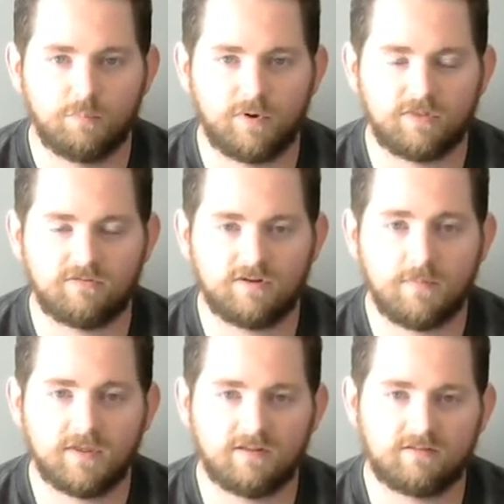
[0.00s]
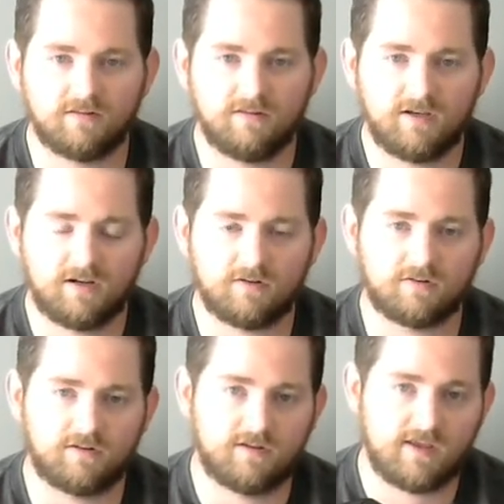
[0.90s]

but there's something that's a little